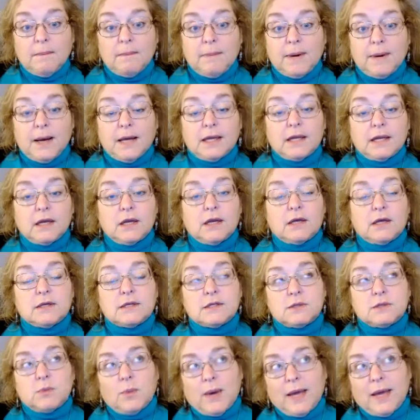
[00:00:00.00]
but
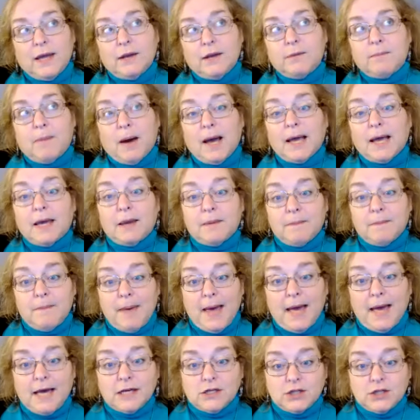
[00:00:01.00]
swayed by
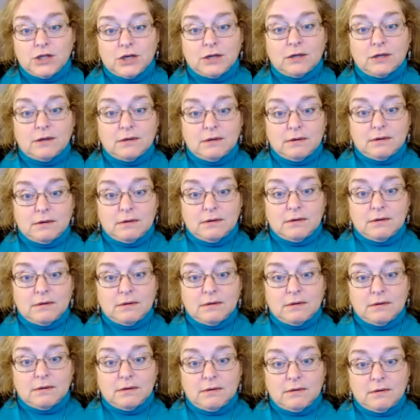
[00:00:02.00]
compassion,
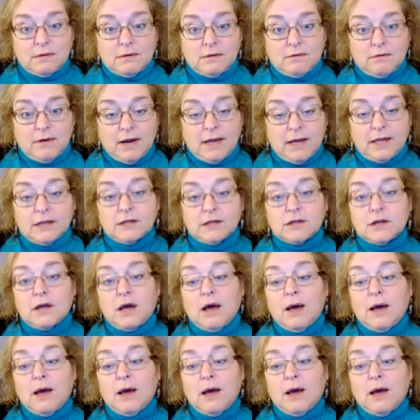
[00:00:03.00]
right?